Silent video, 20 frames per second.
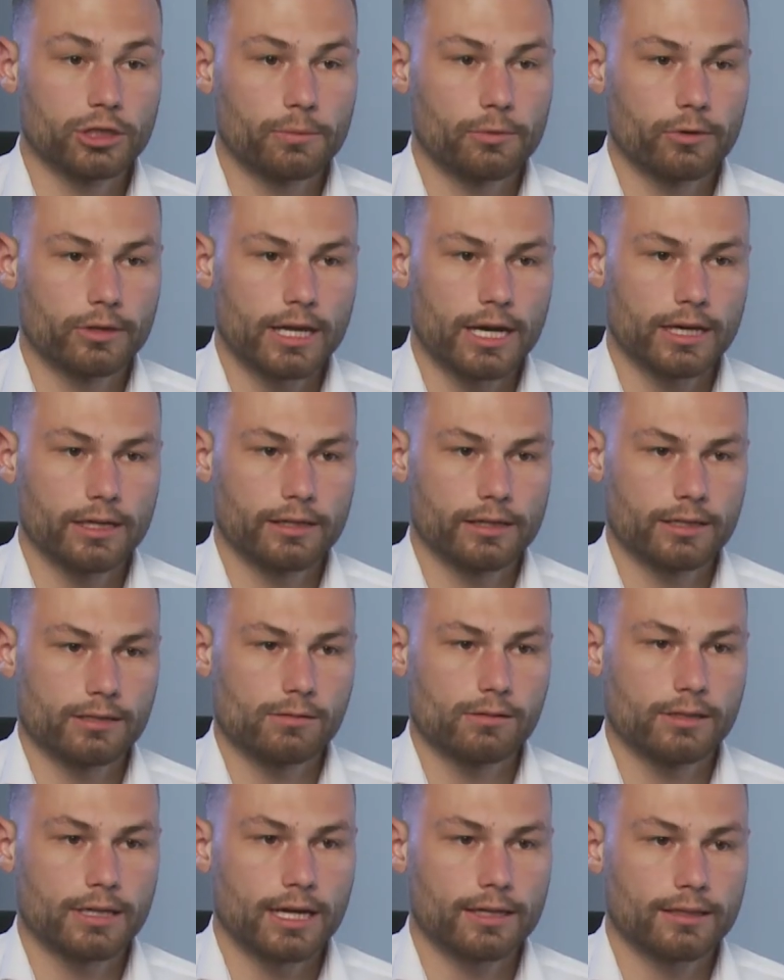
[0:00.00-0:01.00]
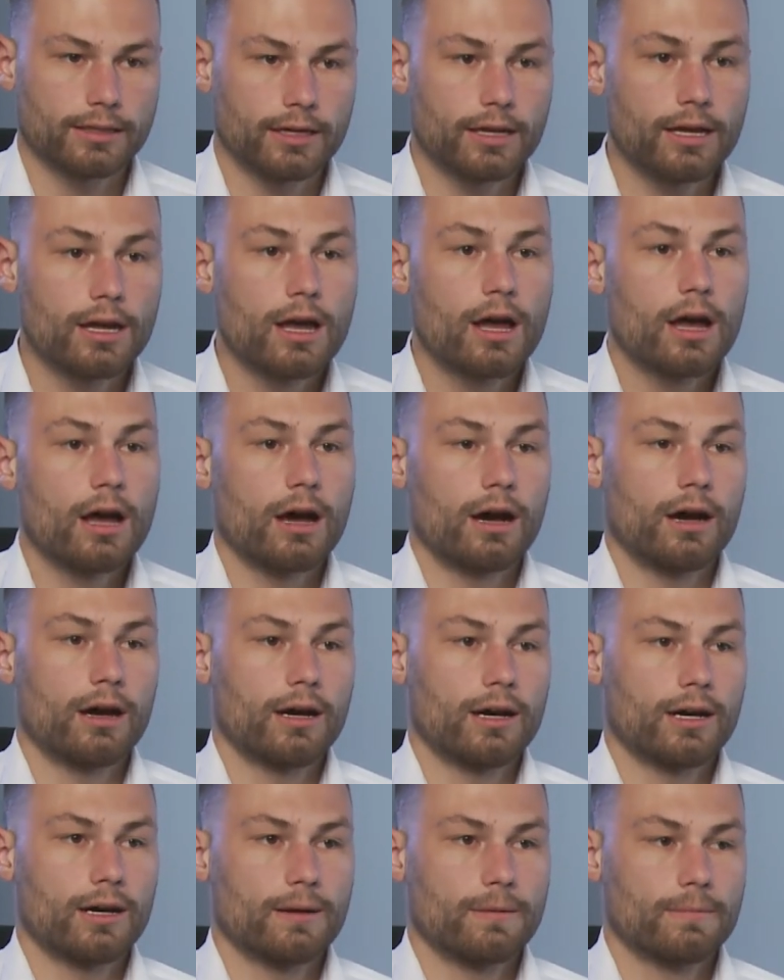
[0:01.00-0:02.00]
While it takes up quite some
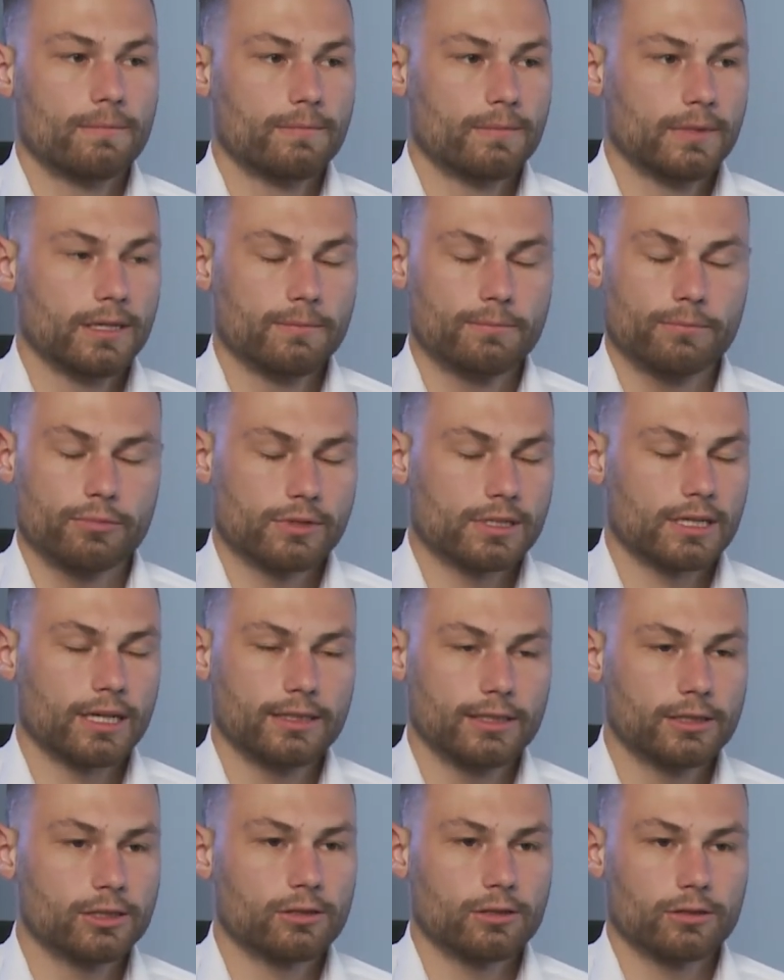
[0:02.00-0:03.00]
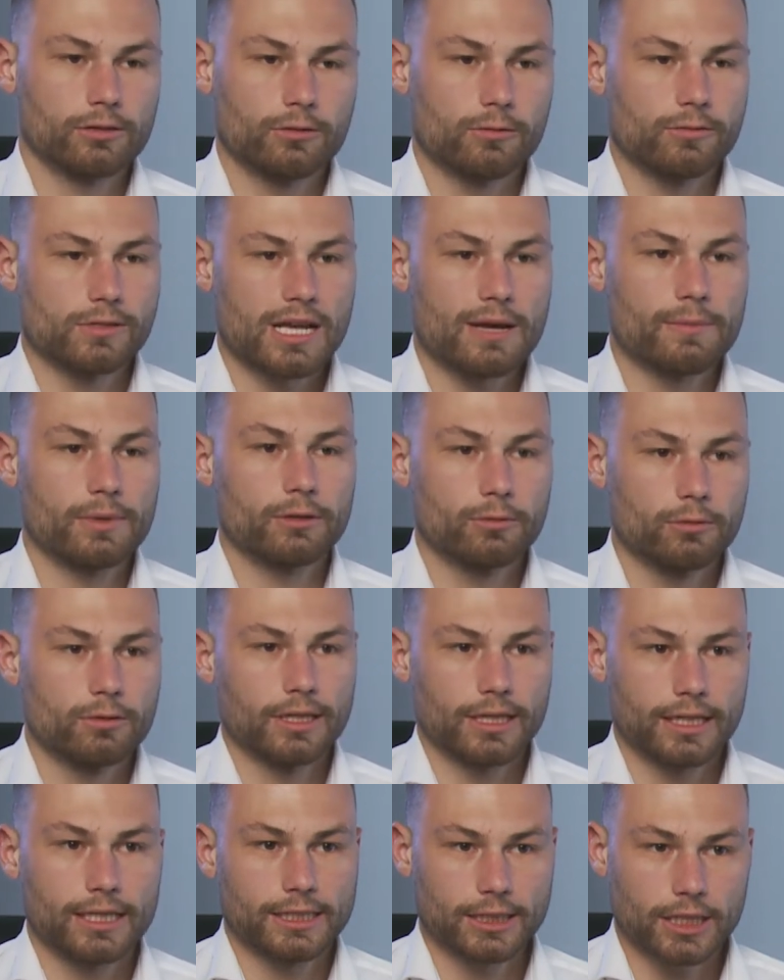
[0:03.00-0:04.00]
time, constantly following these
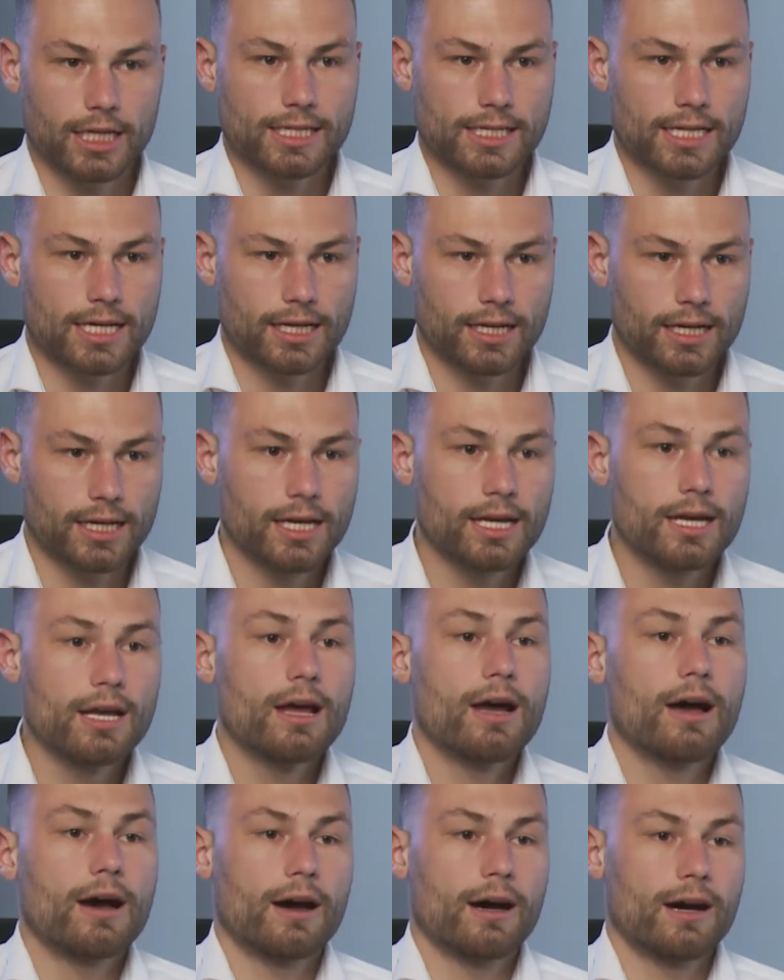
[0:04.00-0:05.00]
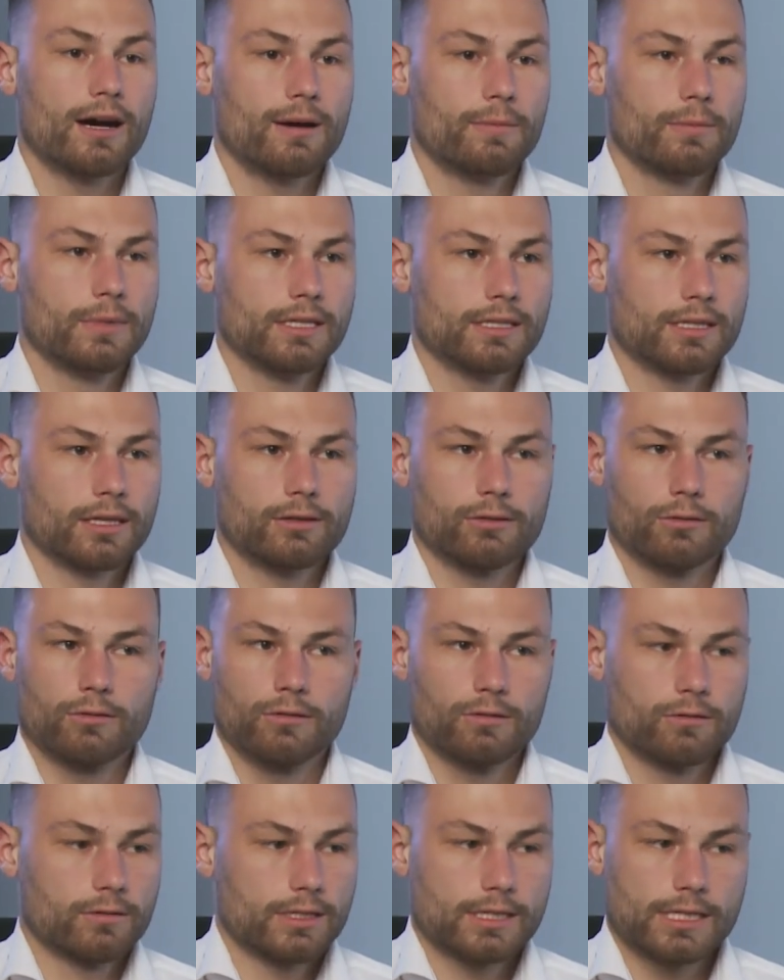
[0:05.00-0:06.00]
channels is crucial for one's ability to
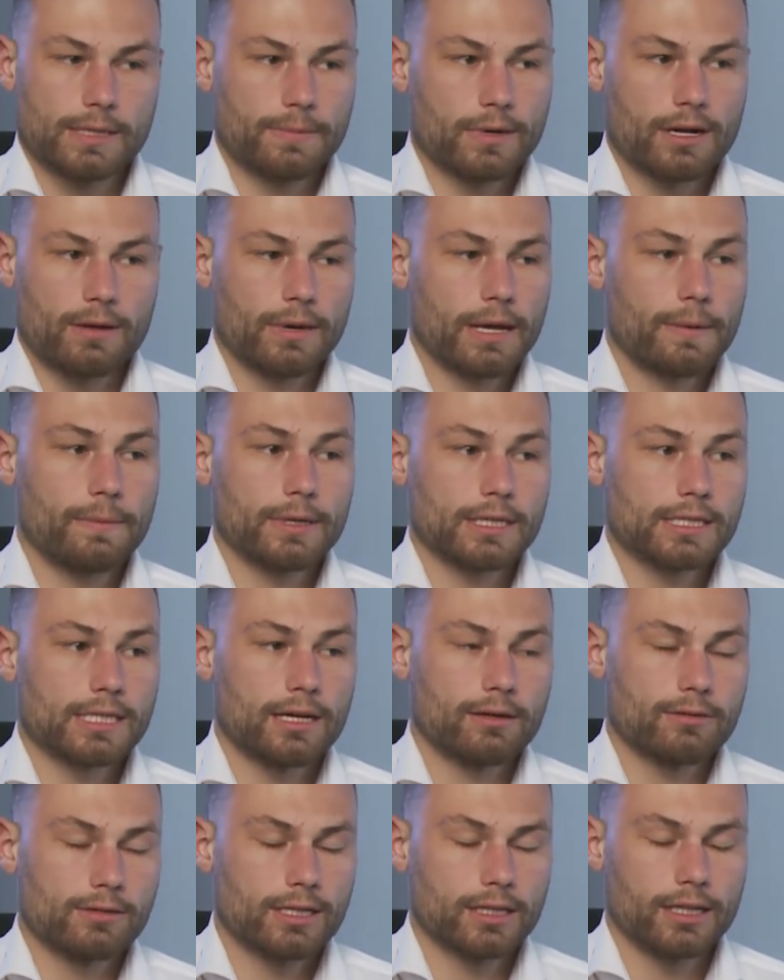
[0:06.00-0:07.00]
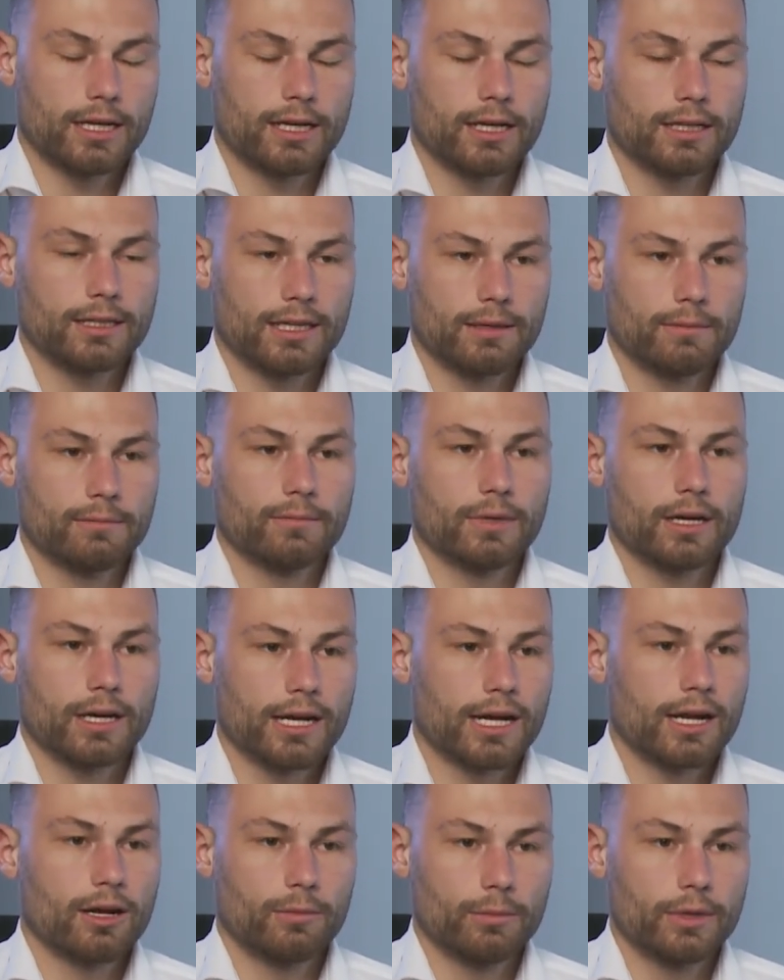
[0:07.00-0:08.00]
adjust to the market and achieve the best
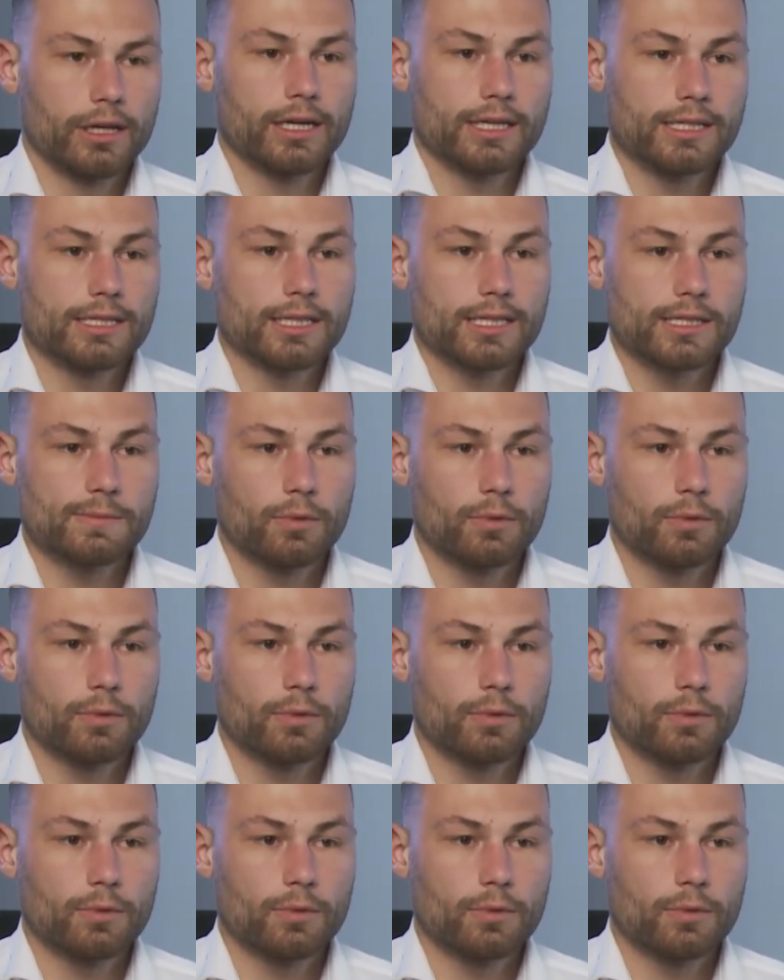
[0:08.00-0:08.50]
results possible.